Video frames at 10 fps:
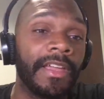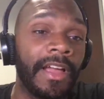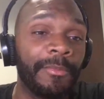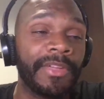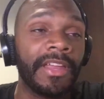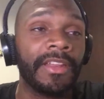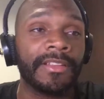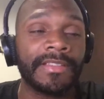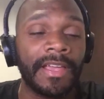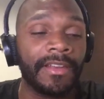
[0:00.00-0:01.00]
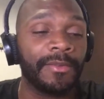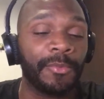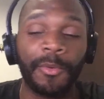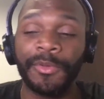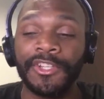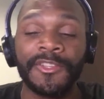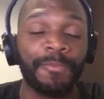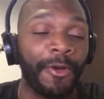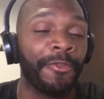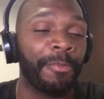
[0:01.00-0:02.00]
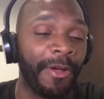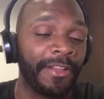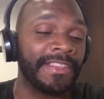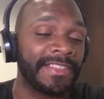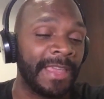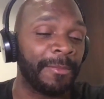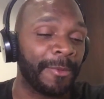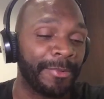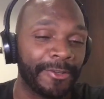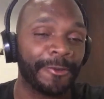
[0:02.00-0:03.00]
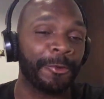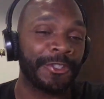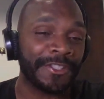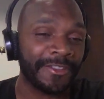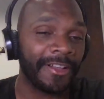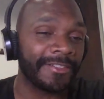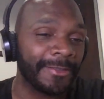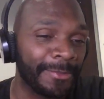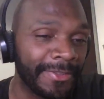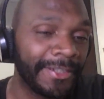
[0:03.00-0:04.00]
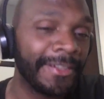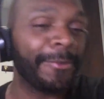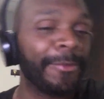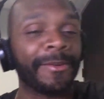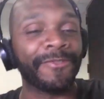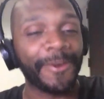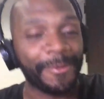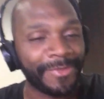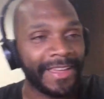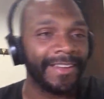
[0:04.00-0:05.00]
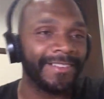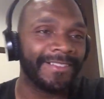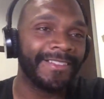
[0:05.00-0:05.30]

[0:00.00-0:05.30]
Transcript: I'm kind of excited. Well, we just both bought the same computer, which is awesome. We confirmed that.